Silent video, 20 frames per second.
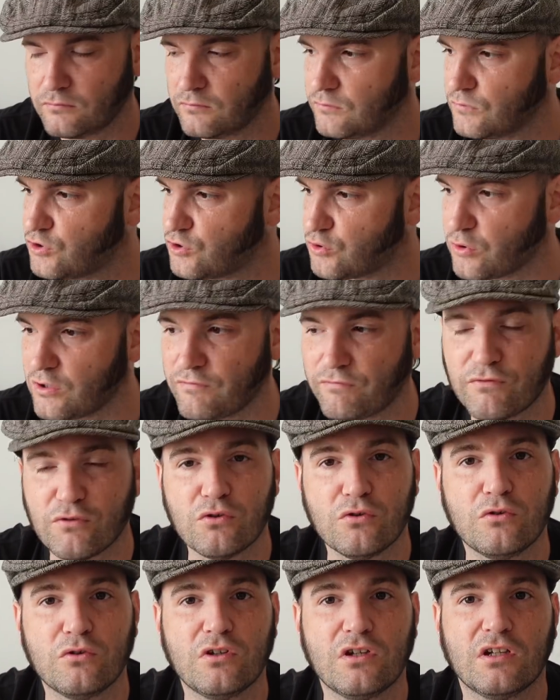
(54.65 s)
street
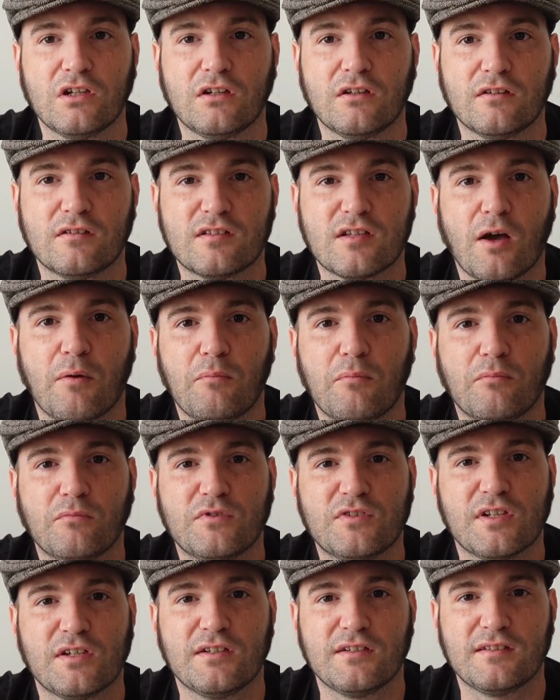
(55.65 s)
food in some
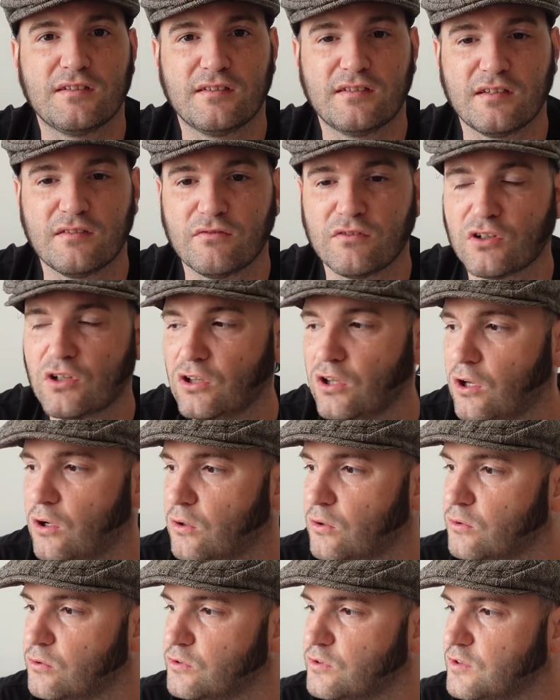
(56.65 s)
cities is even
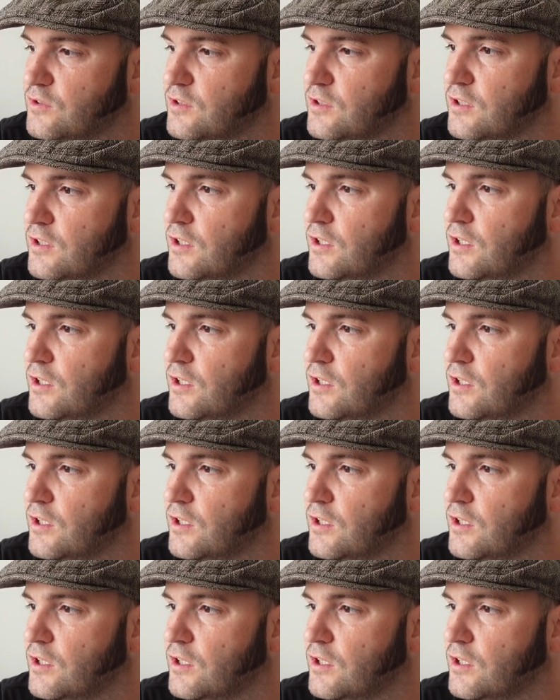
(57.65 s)
closed.